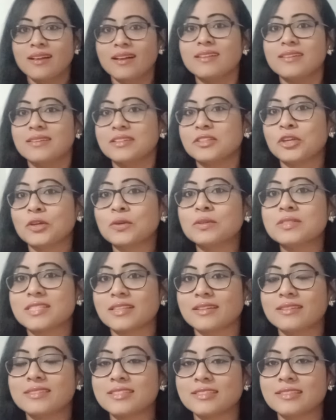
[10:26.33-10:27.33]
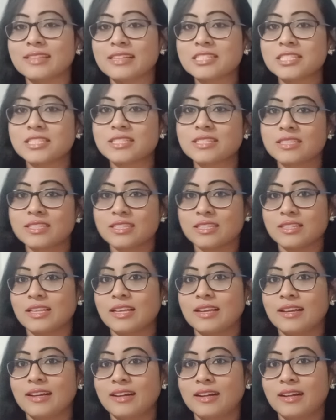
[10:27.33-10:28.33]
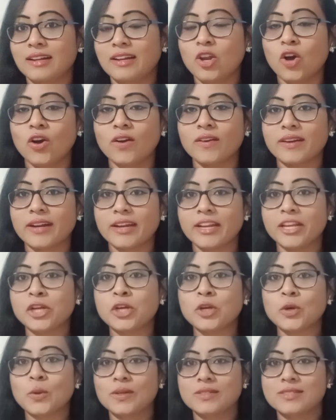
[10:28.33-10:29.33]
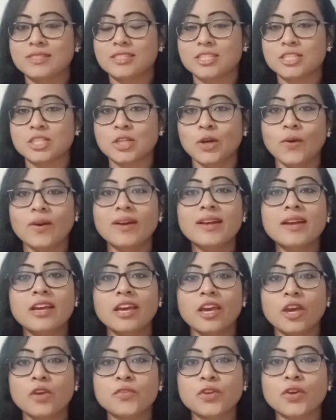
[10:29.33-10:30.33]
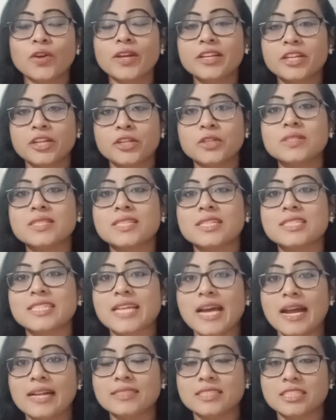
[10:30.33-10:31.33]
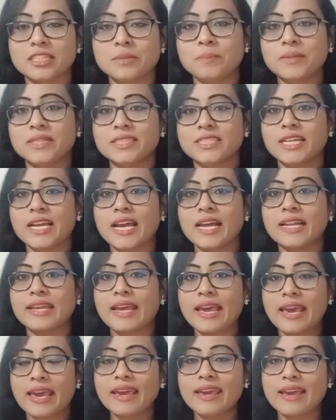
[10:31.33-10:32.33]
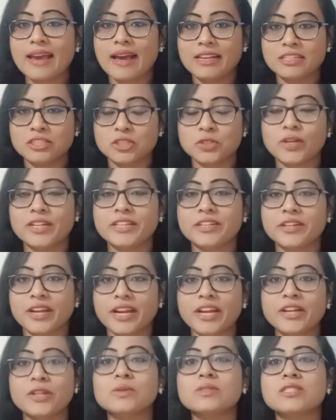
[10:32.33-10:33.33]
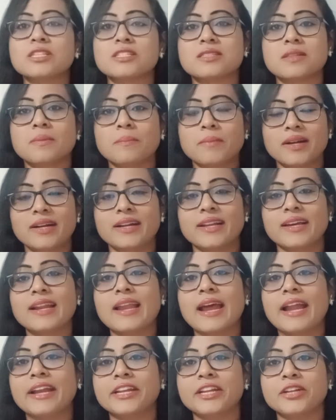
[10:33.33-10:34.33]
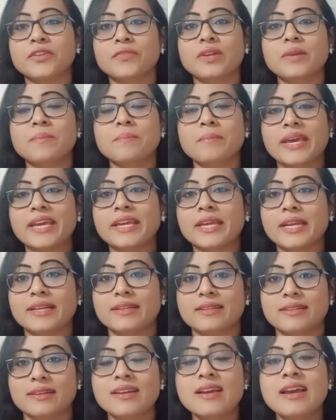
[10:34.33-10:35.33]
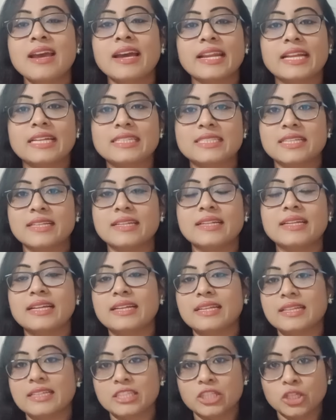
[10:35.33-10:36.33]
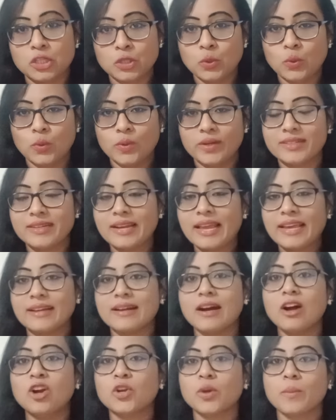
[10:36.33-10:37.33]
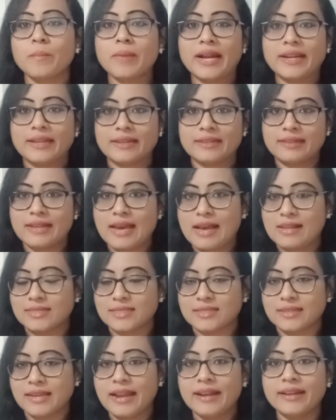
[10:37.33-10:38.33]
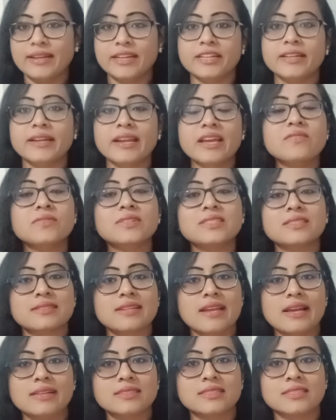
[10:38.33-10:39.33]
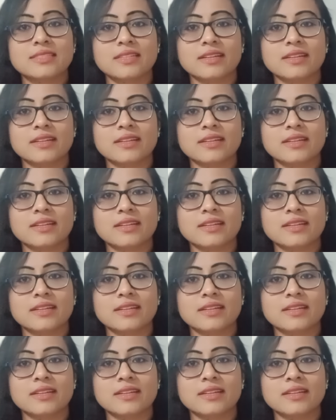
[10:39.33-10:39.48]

use it, this long running codes. So if you introduce the ChatGPT and AI, so it reduces the burden and it will make it regenerating the code like automatic task, and it never snatch